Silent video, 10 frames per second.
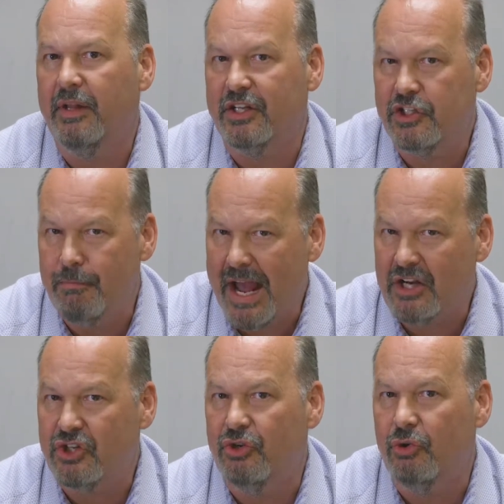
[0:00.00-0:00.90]
that
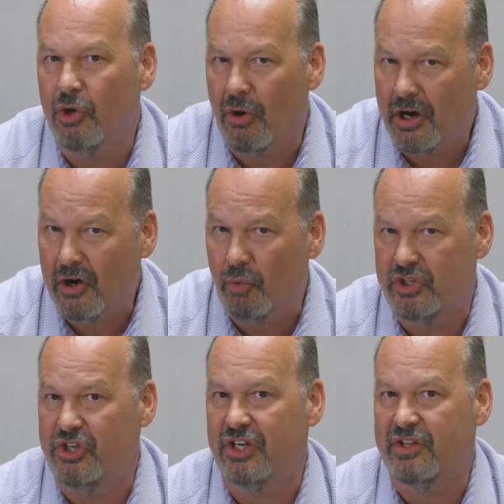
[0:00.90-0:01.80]
smashed New York
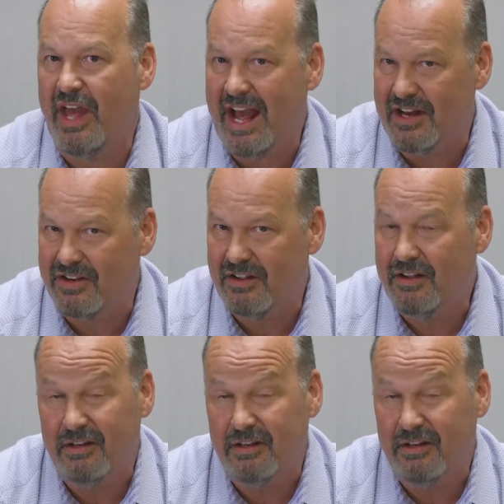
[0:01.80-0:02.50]
was just that.